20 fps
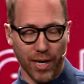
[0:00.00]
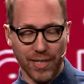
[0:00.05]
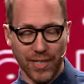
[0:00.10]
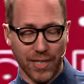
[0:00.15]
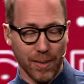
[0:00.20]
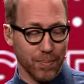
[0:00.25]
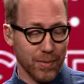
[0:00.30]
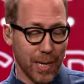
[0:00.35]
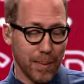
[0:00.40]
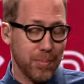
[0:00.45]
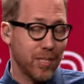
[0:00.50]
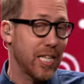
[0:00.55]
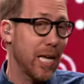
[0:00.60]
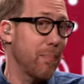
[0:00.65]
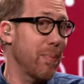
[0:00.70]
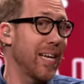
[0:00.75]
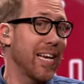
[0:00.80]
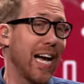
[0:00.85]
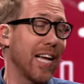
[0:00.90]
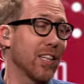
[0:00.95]
And sometimes they
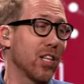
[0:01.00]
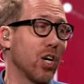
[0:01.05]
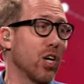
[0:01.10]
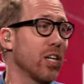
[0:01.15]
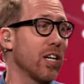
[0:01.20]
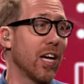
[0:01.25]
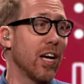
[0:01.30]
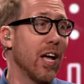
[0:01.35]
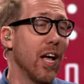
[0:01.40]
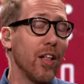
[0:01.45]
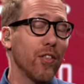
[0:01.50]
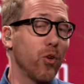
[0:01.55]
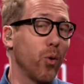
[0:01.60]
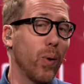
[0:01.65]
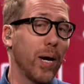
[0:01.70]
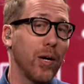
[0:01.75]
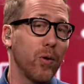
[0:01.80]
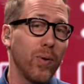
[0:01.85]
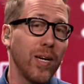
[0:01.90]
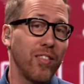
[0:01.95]
may not look the
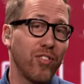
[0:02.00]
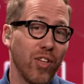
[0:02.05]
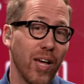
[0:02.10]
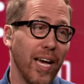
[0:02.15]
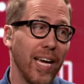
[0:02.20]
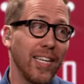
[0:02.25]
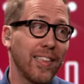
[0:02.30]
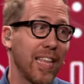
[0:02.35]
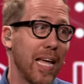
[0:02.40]
way we think.